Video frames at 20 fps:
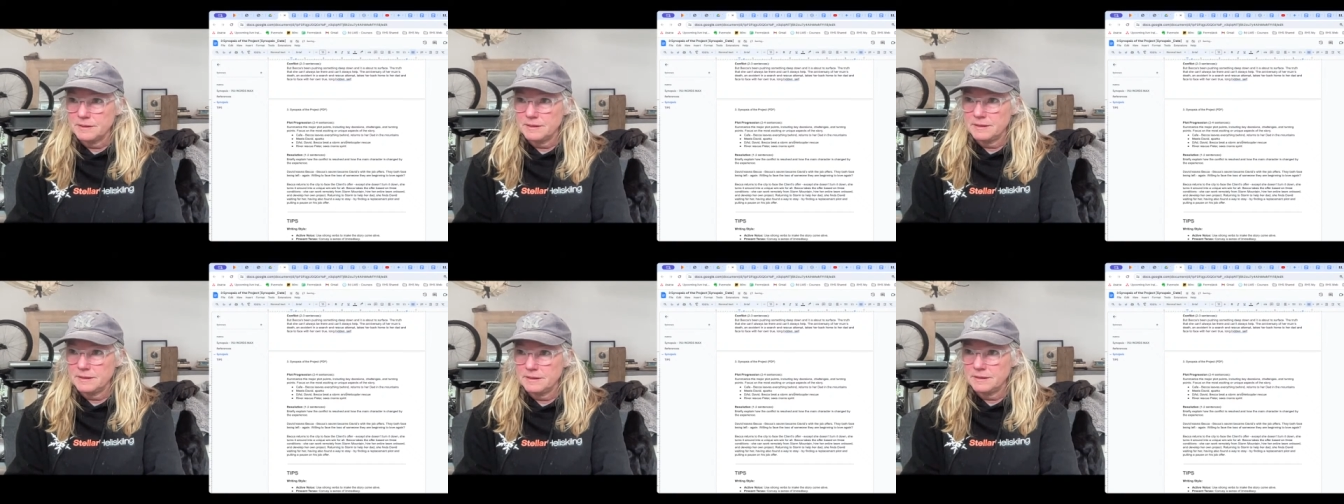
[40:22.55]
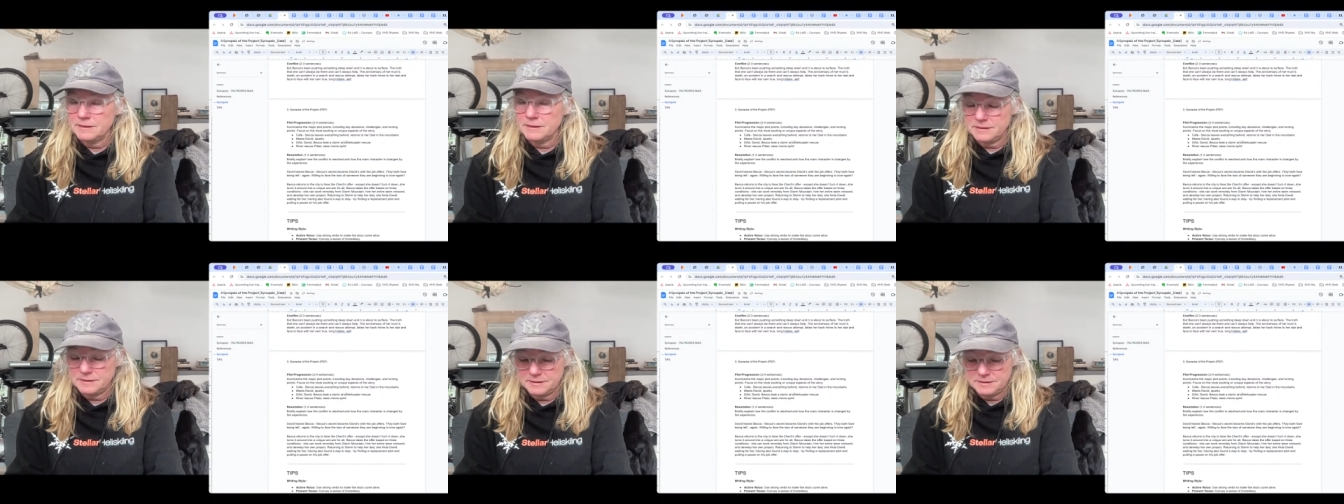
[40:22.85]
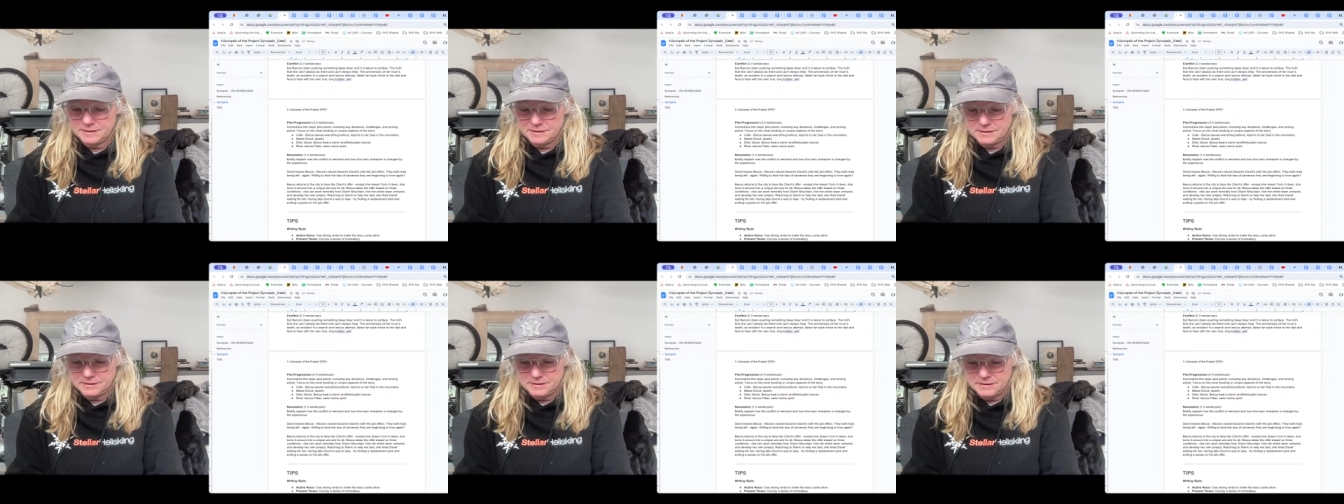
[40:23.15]
and
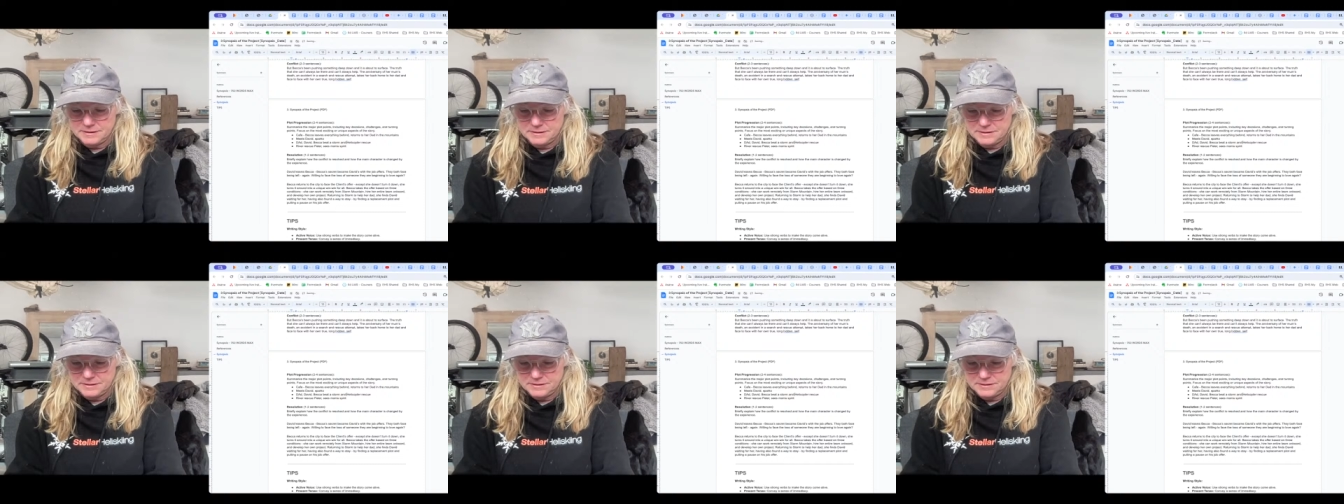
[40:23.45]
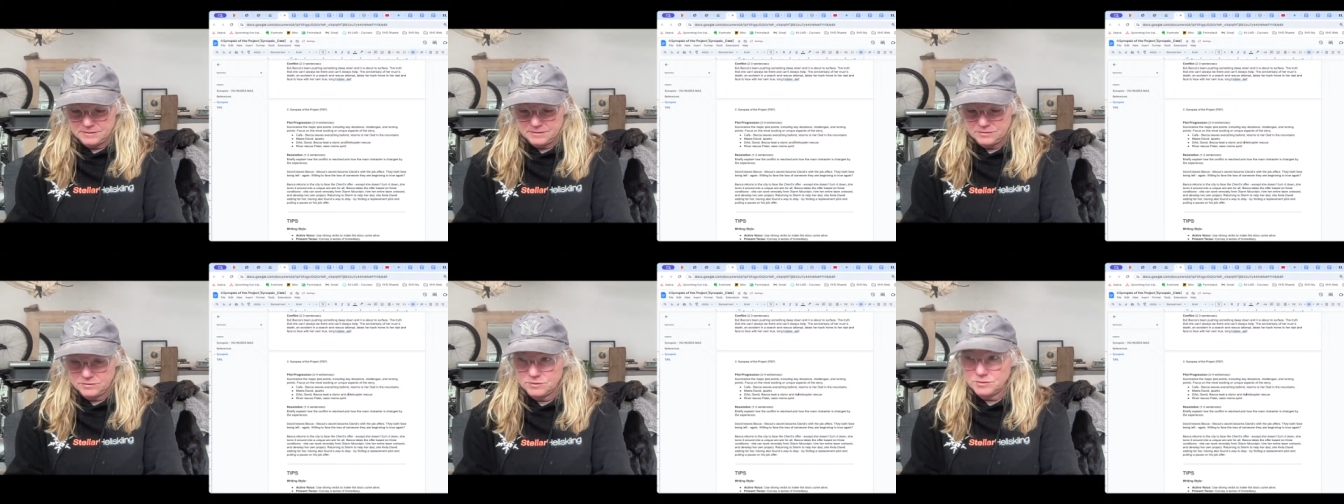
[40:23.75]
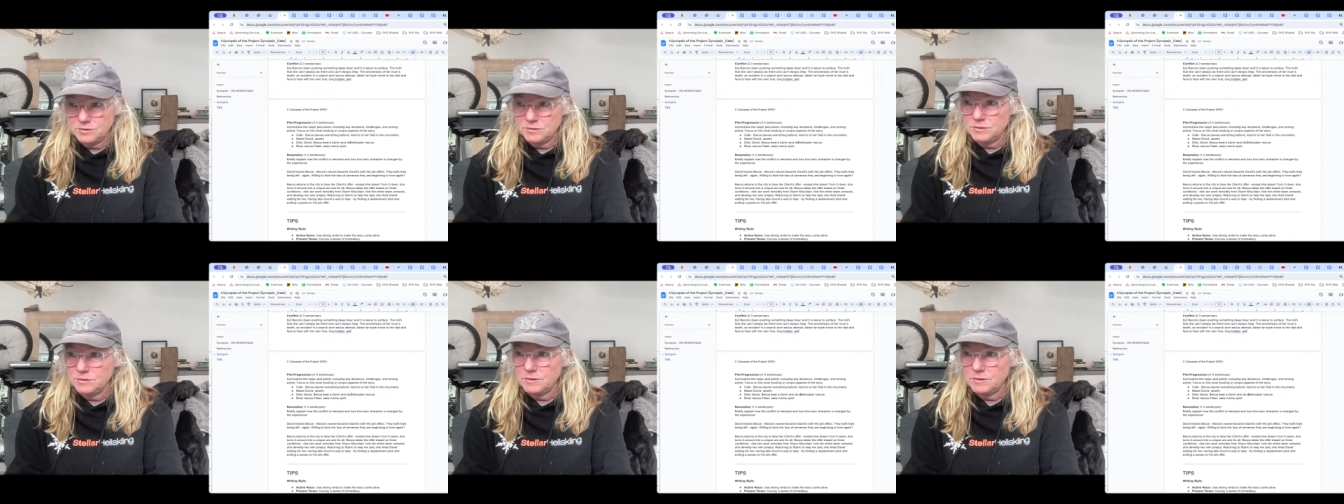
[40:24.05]

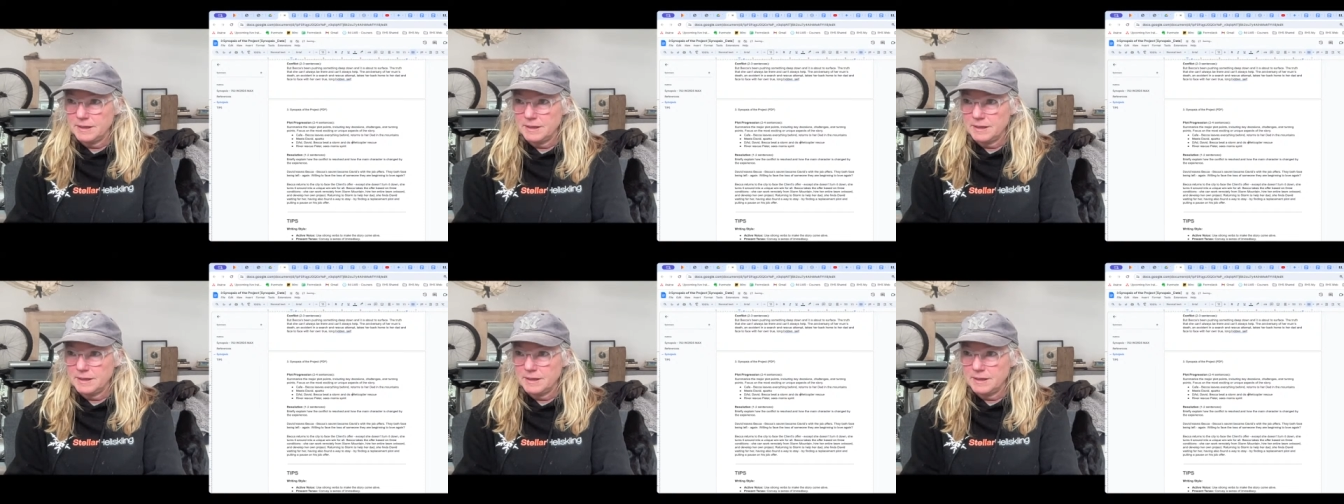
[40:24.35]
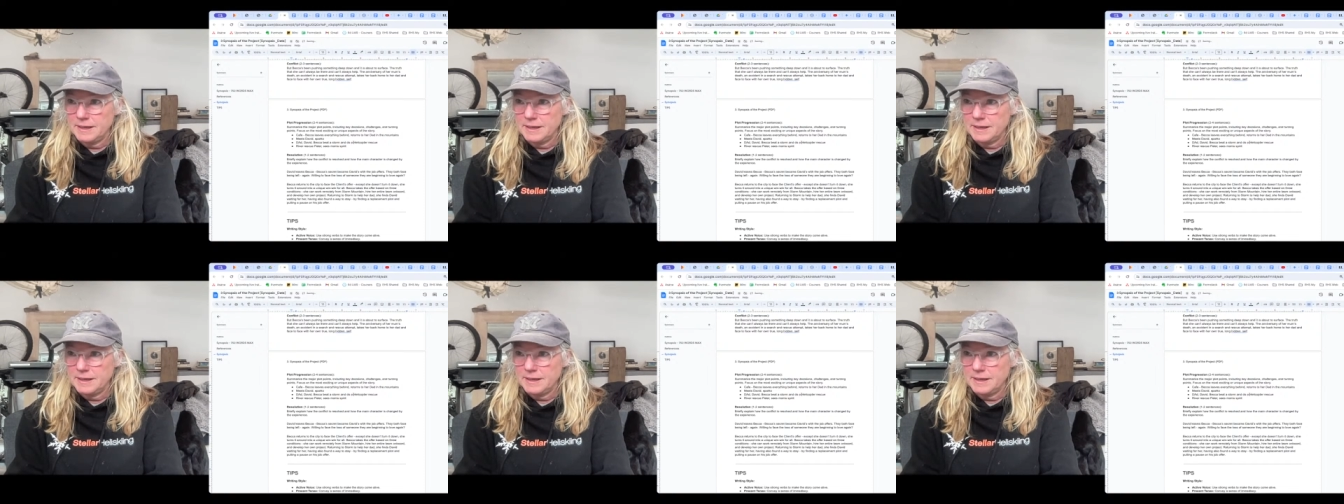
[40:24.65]
do a